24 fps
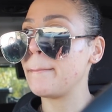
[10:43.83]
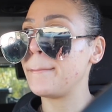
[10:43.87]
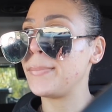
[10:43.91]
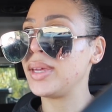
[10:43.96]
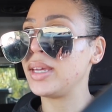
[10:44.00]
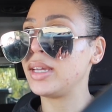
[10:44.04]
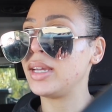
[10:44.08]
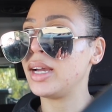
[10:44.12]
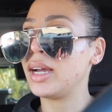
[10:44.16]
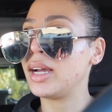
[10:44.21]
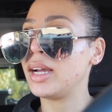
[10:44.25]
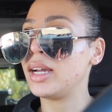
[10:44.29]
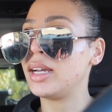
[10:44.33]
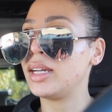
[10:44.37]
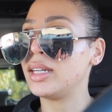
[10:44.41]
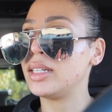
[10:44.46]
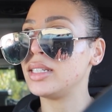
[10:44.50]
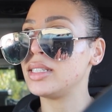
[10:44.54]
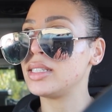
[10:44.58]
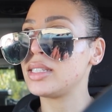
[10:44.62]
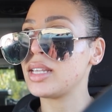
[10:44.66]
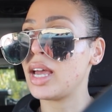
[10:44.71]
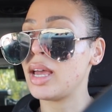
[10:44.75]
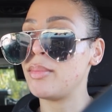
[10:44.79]

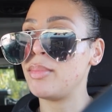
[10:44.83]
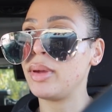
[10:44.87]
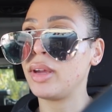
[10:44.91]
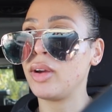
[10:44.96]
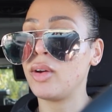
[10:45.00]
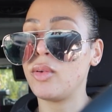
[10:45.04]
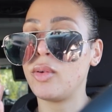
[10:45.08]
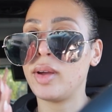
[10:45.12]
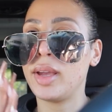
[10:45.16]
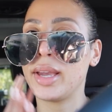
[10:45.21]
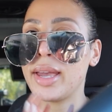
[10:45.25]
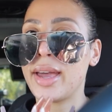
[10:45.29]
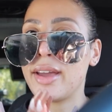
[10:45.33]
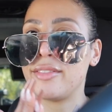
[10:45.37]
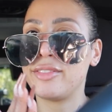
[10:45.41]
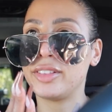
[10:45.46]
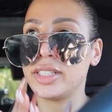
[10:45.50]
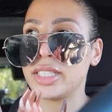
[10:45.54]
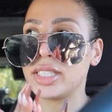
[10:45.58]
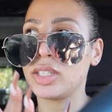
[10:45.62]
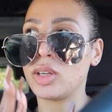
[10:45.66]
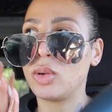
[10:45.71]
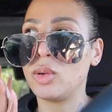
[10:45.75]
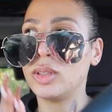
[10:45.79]
because I've been going
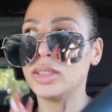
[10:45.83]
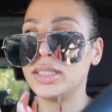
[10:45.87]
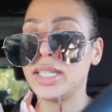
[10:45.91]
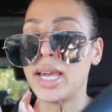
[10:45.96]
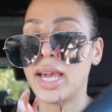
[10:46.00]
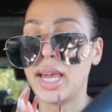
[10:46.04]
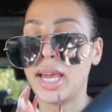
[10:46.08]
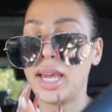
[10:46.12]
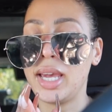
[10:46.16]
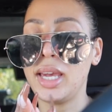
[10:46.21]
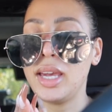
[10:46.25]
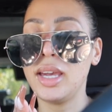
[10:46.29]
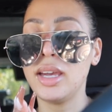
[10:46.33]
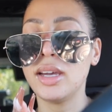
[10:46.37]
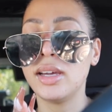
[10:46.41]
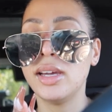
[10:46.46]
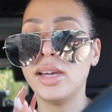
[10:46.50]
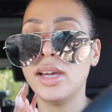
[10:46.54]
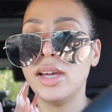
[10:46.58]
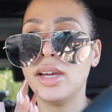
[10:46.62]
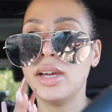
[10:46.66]
every single day